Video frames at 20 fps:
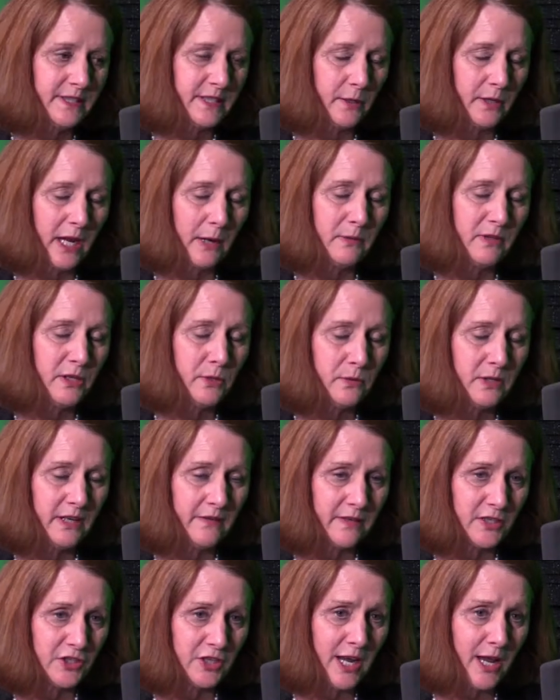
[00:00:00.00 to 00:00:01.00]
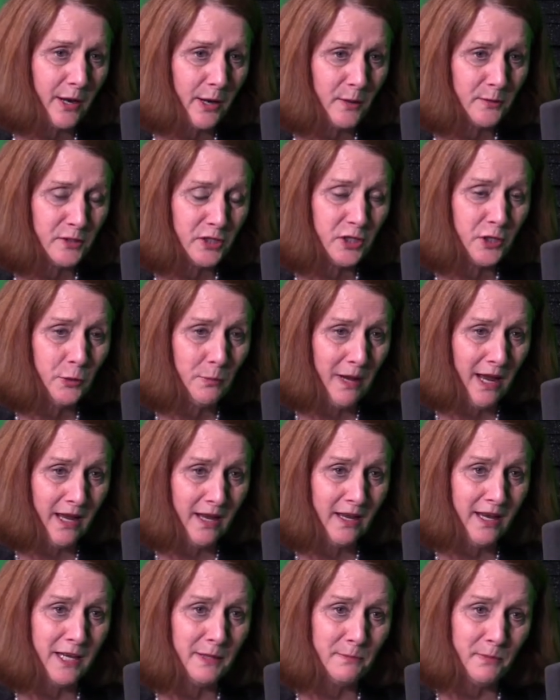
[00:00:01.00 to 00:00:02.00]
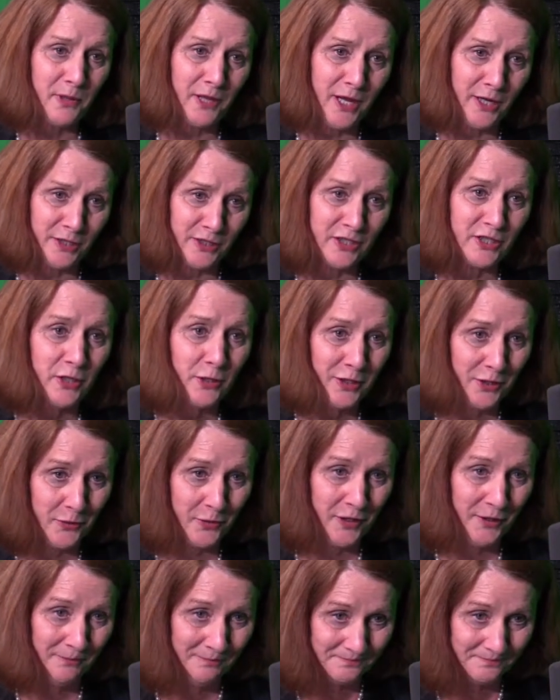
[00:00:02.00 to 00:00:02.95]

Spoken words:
okay with you, give a shout out to my Unplugged student group.